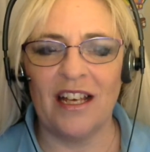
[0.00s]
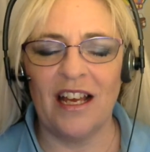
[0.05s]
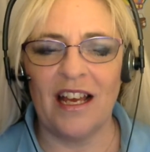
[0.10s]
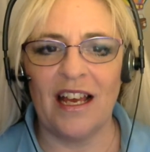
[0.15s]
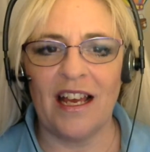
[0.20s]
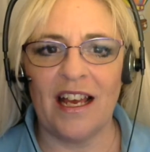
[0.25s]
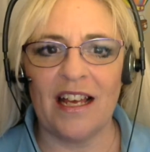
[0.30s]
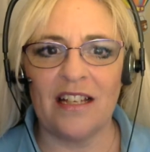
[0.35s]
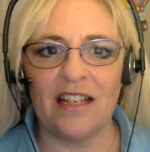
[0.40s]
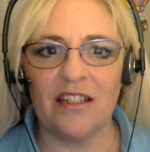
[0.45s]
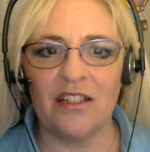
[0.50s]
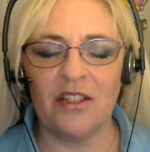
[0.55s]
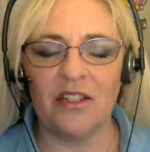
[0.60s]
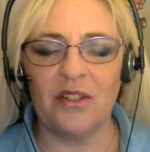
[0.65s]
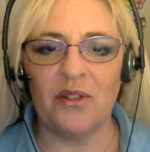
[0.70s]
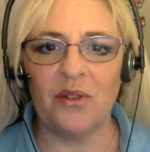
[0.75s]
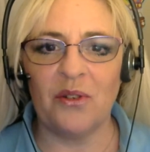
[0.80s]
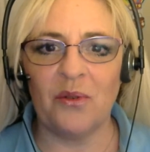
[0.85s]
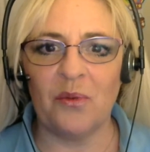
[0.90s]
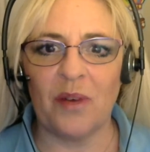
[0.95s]
as
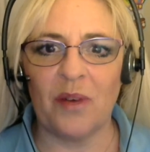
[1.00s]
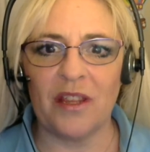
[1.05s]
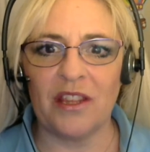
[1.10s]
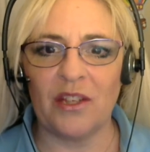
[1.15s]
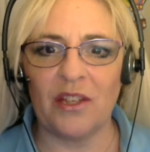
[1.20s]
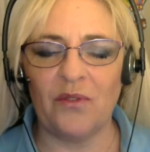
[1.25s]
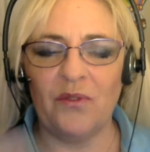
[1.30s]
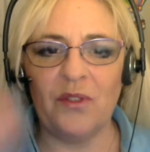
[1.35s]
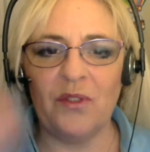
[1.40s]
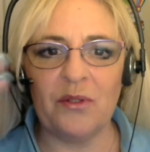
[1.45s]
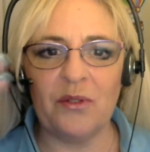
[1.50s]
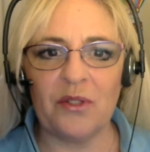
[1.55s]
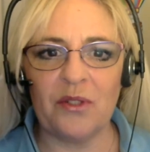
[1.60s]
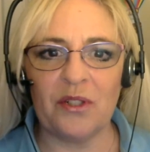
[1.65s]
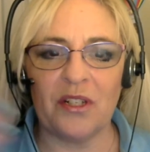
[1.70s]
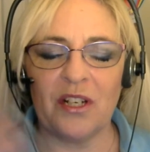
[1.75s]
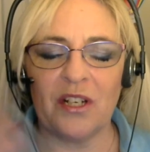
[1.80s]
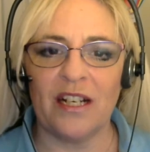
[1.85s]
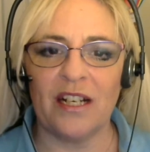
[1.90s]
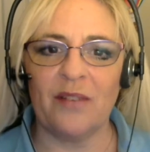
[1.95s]
to what the
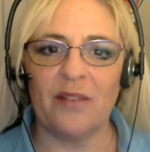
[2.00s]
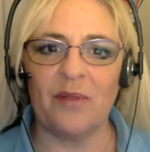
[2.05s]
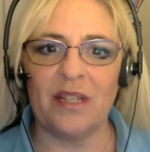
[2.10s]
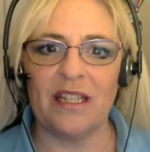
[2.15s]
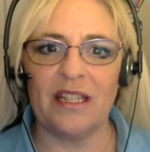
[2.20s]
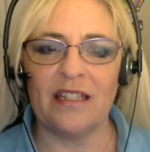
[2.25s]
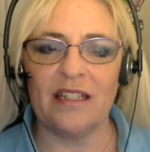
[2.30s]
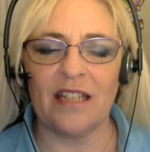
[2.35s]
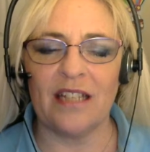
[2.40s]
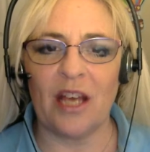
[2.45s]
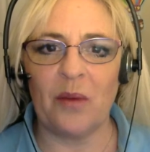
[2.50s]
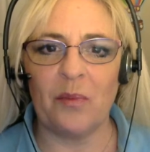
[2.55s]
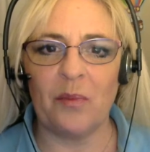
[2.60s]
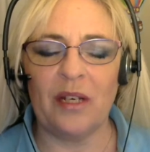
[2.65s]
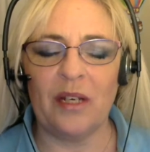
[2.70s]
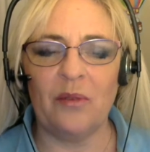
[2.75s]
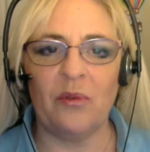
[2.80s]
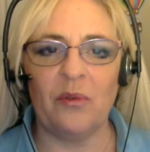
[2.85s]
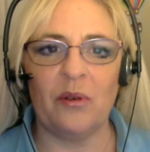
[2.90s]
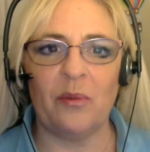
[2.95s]
future with this
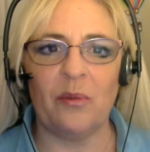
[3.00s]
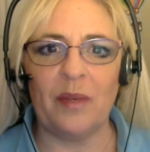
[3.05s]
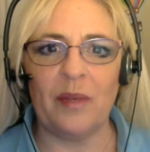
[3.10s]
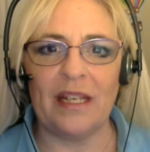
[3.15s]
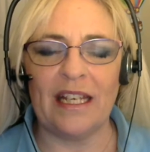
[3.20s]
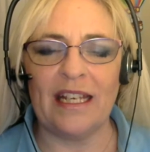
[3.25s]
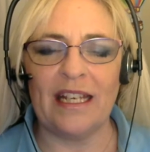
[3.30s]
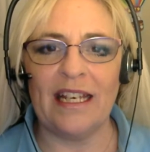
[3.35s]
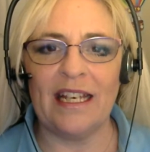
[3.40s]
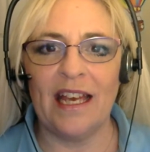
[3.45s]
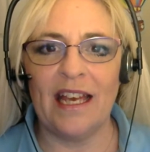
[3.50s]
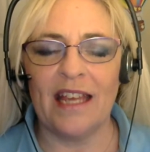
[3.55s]
company will be.